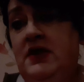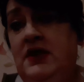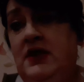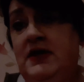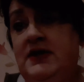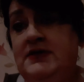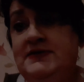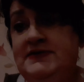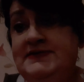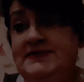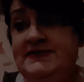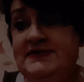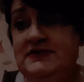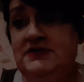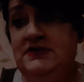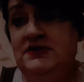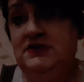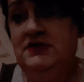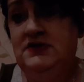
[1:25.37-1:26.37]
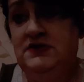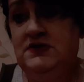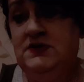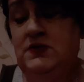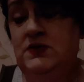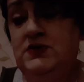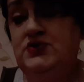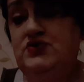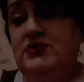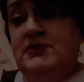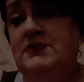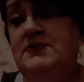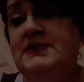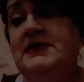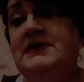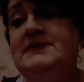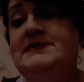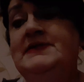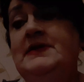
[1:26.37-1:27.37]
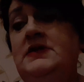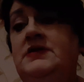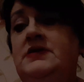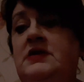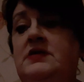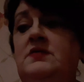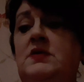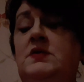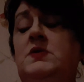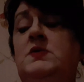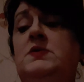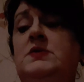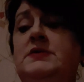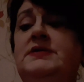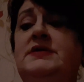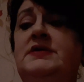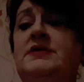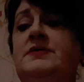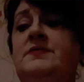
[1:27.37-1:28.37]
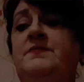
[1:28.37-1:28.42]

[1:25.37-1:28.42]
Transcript: and going through this on our own.